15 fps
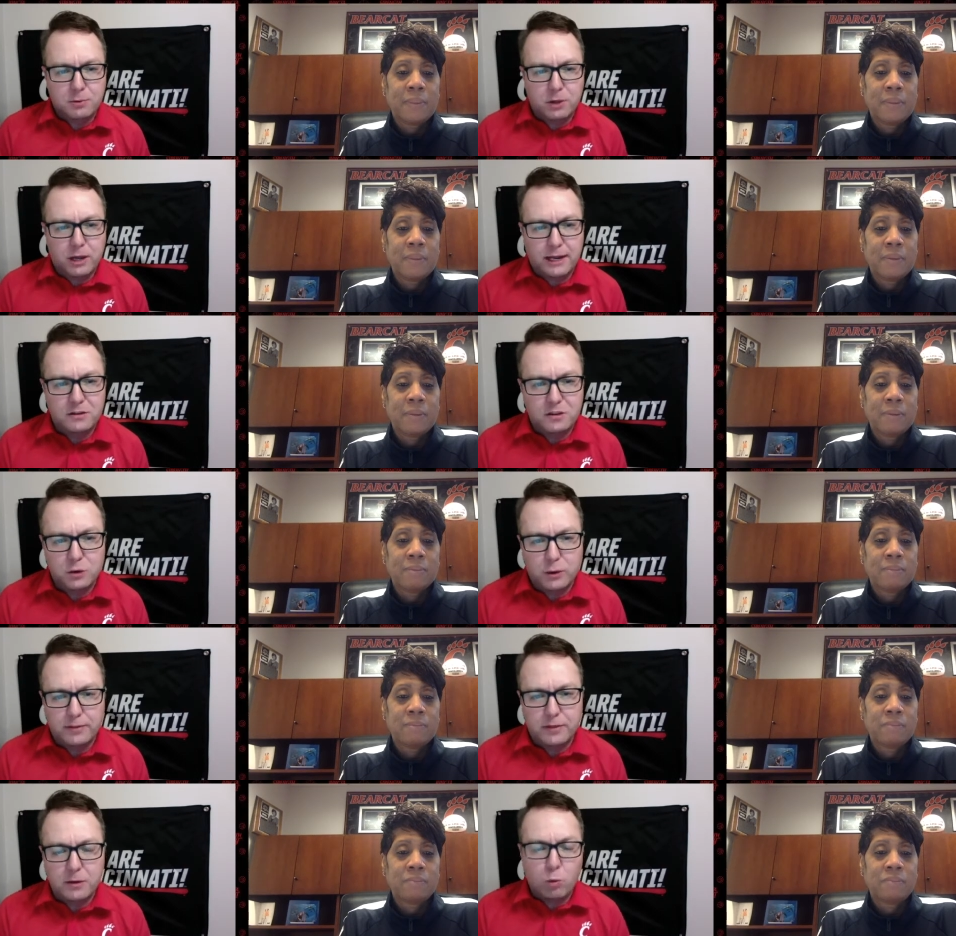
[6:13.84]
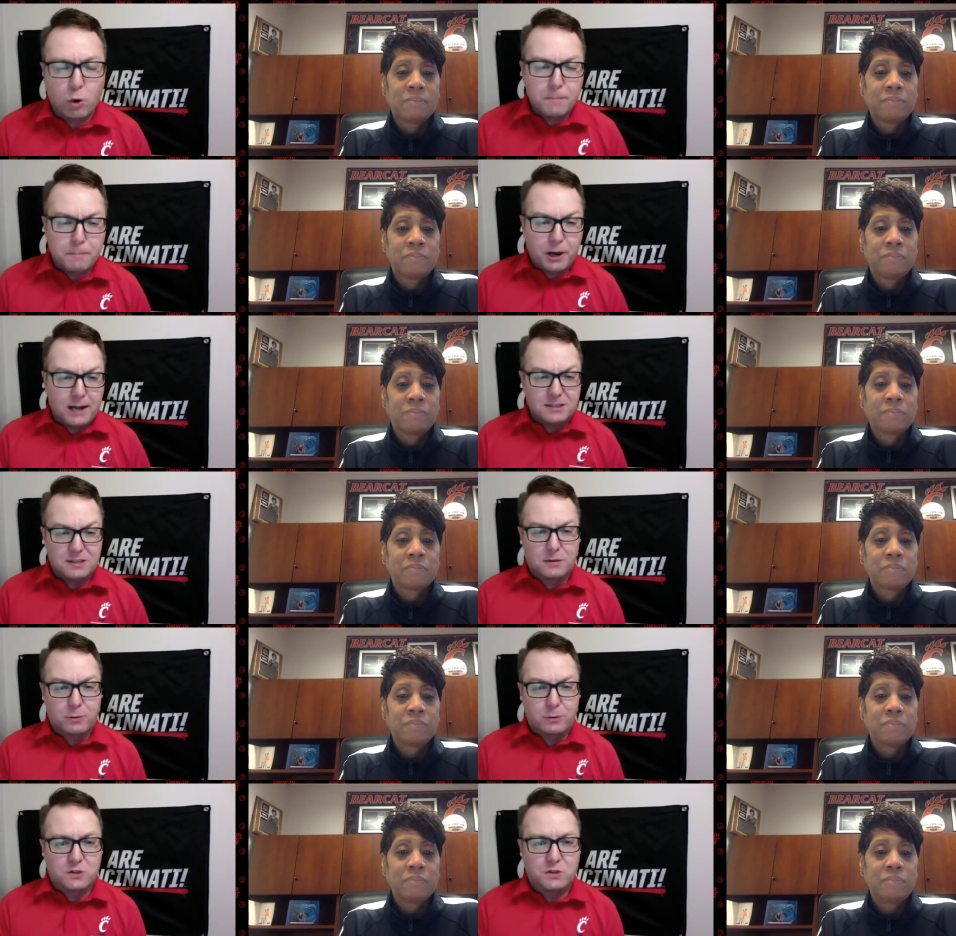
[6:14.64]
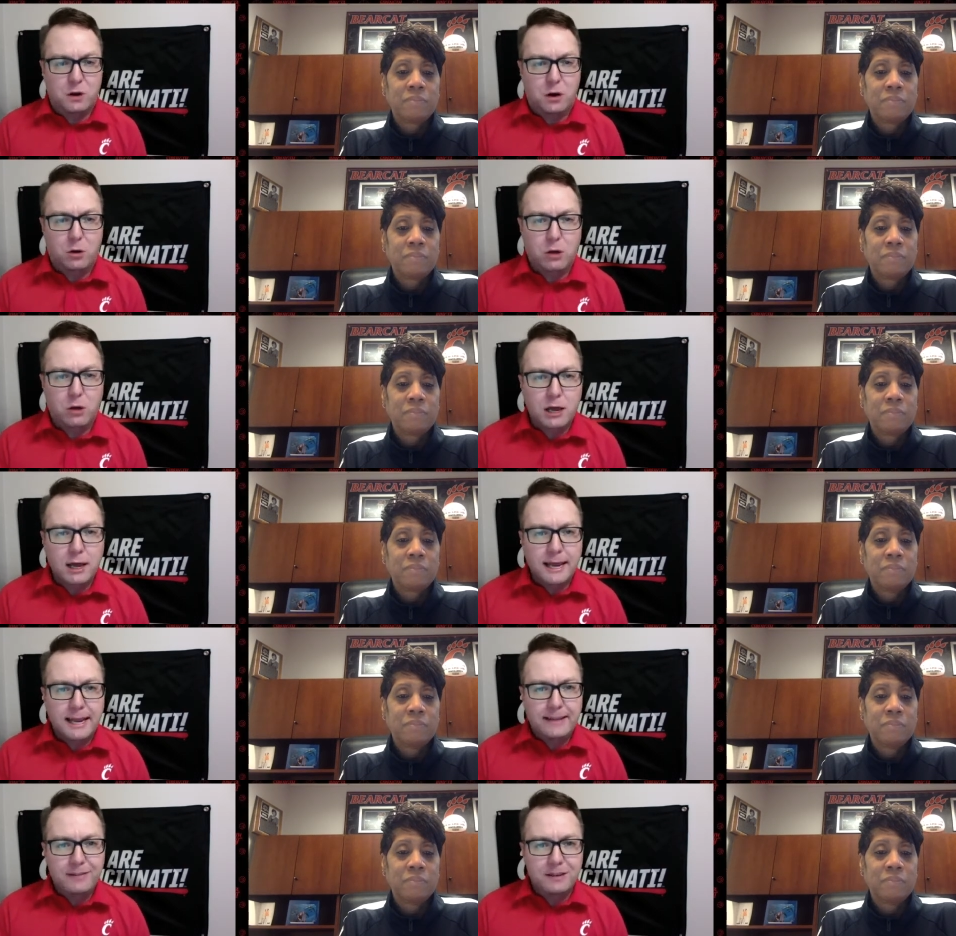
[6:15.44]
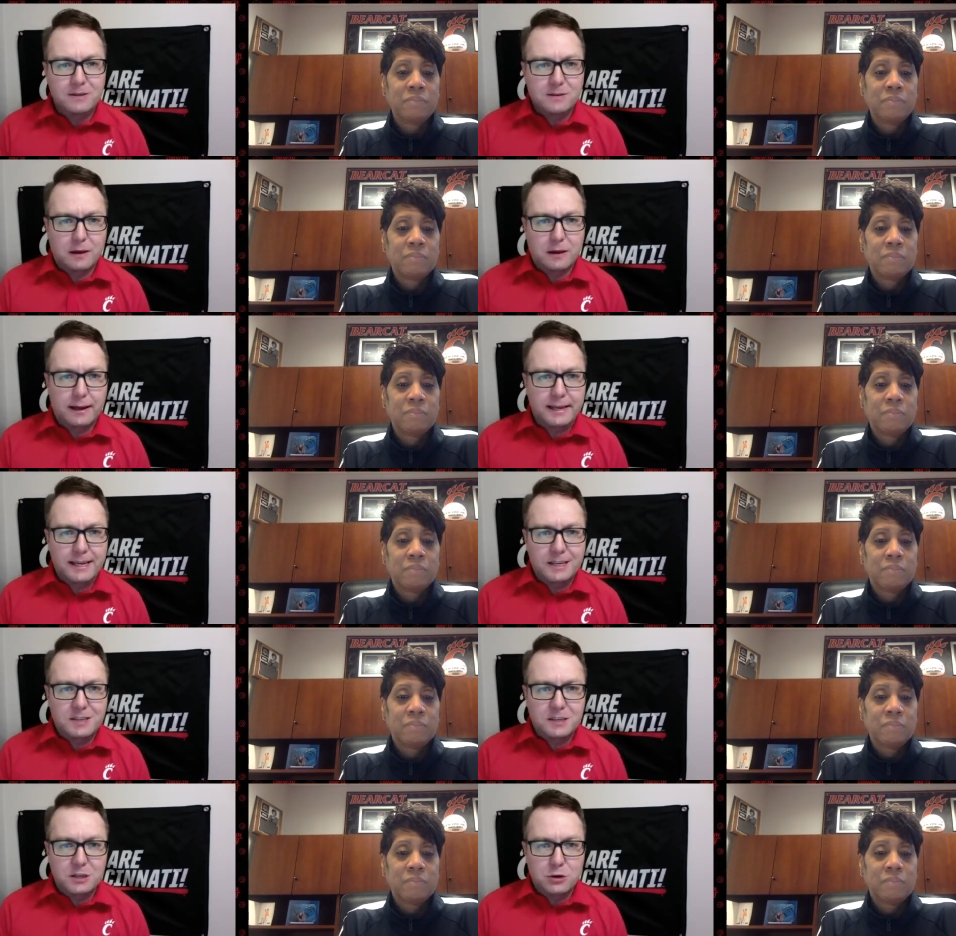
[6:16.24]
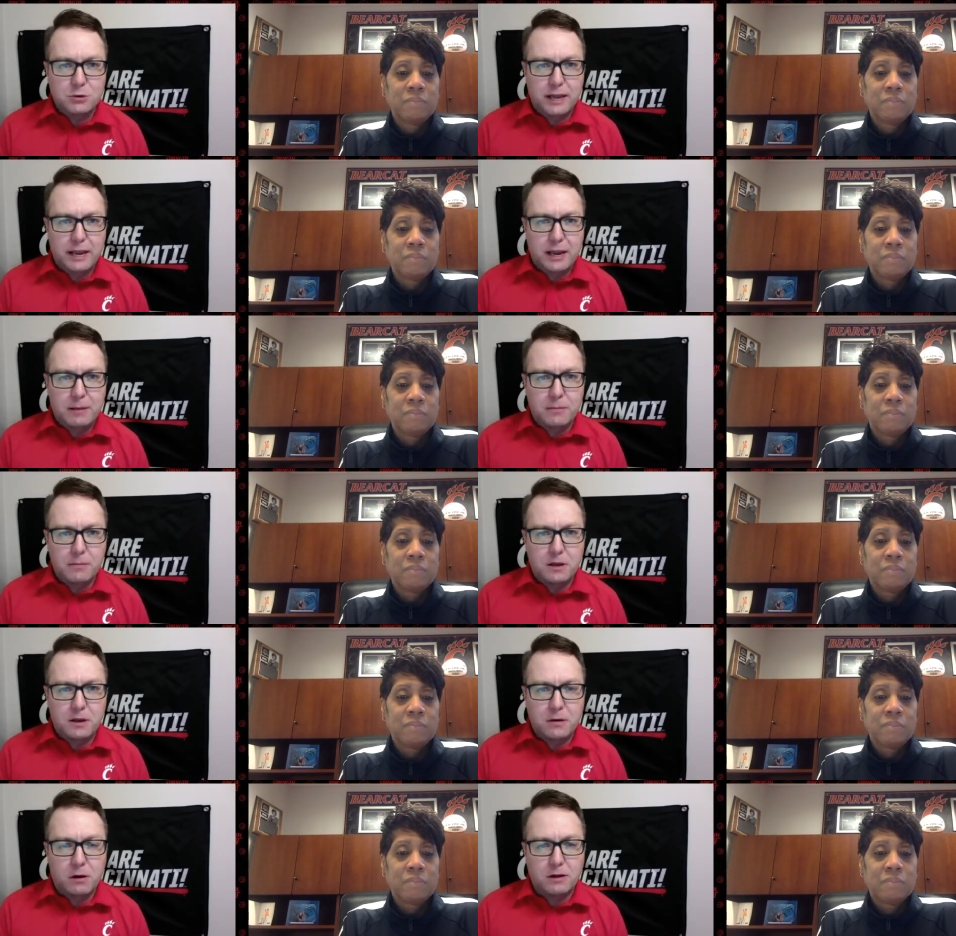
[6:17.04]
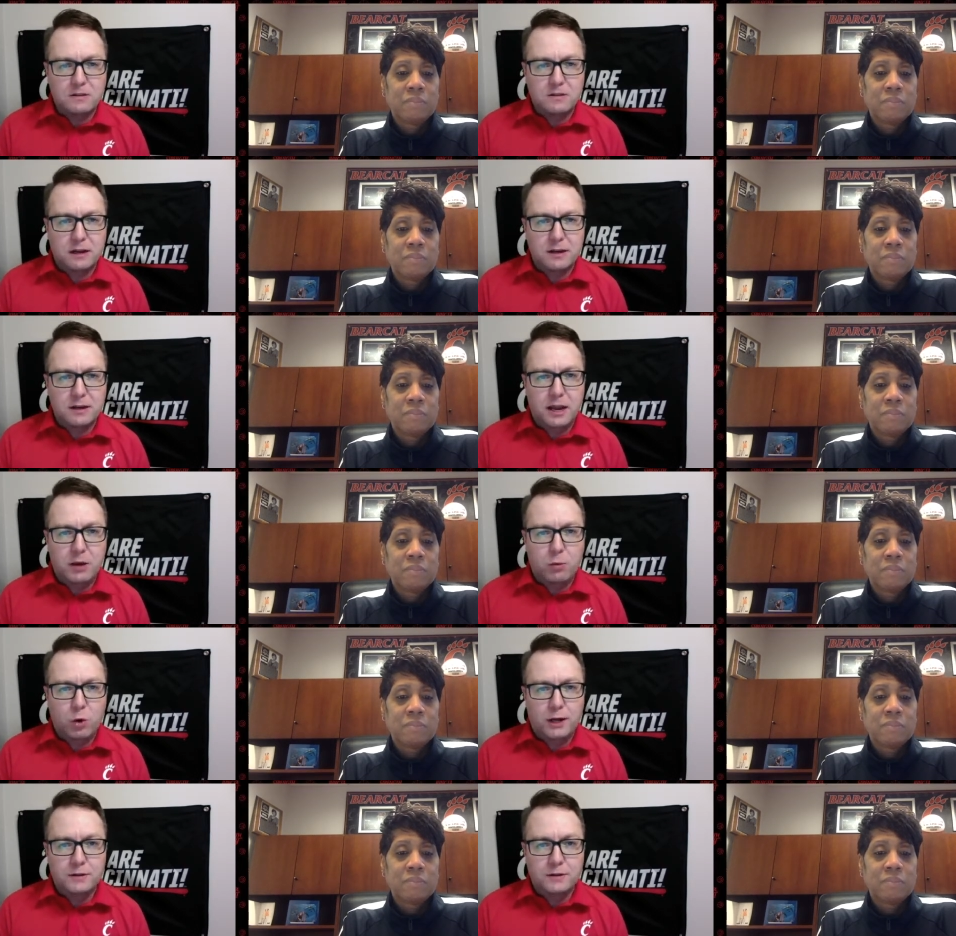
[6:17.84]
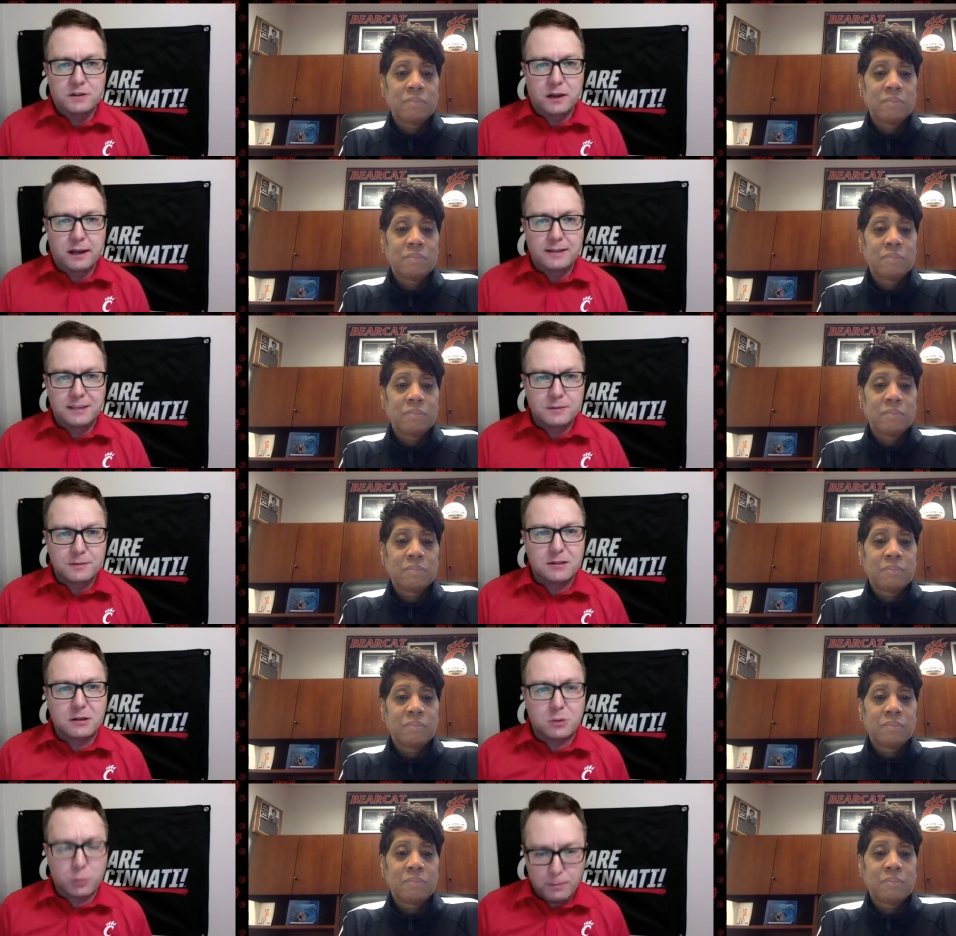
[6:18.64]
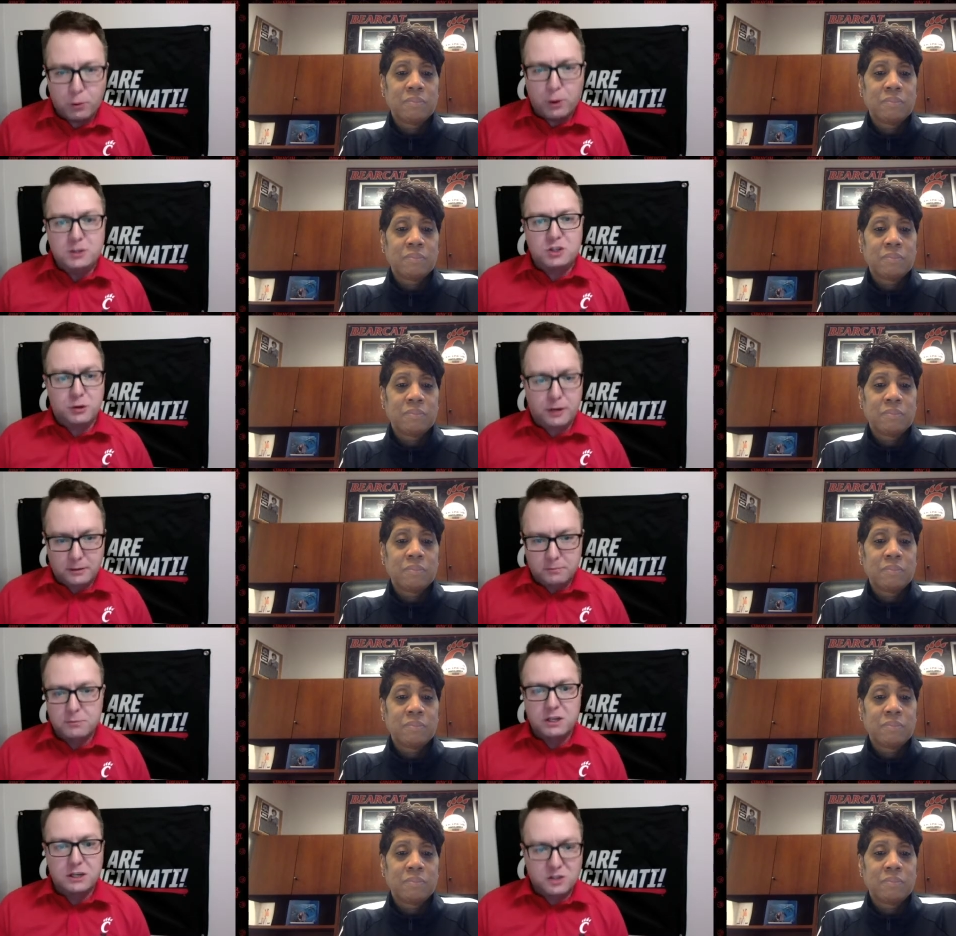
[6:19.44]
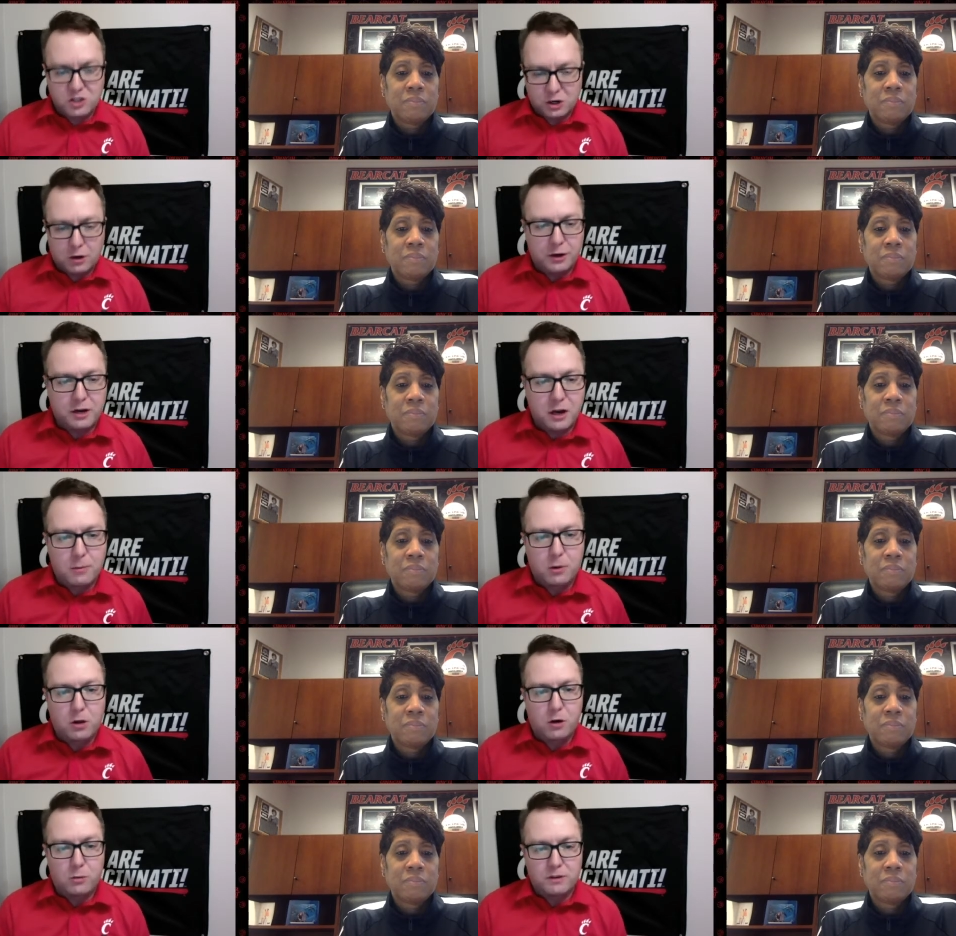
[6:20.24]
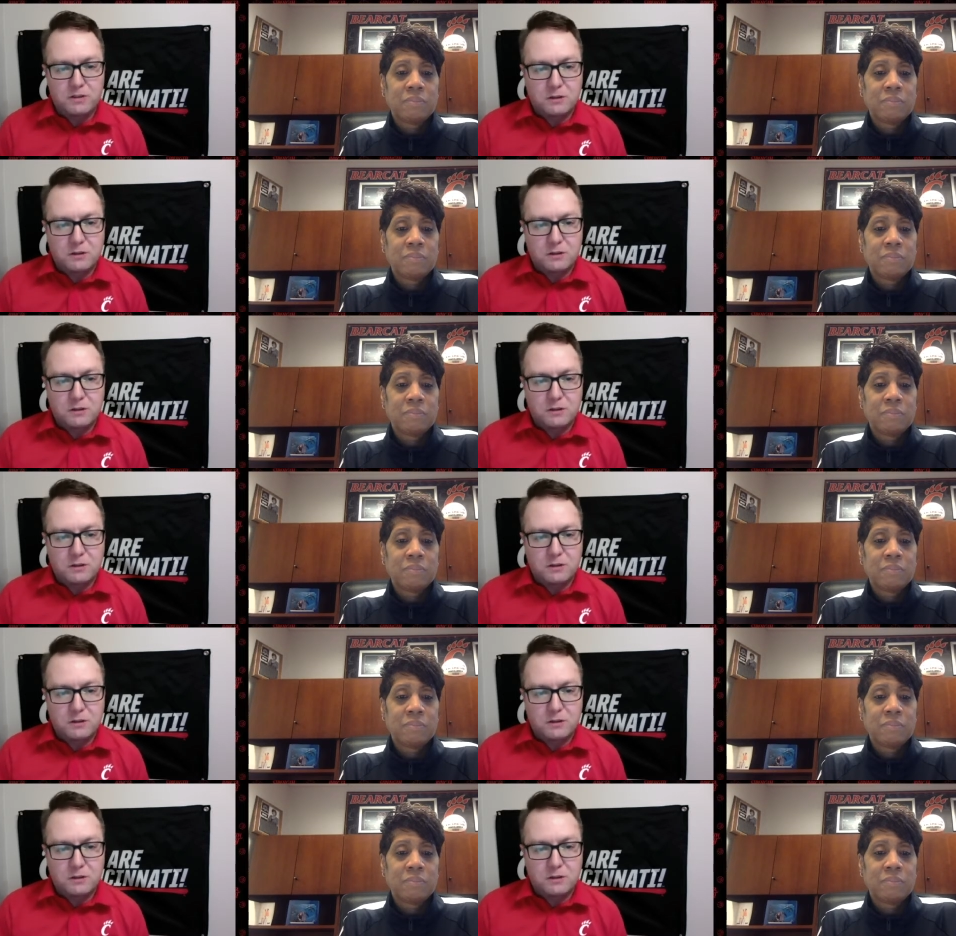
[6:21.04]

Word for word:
Speaker 1: play, too, I think one positive we saw in this ECU game here on Sunday was it seems like the three point shooting is starting to come along.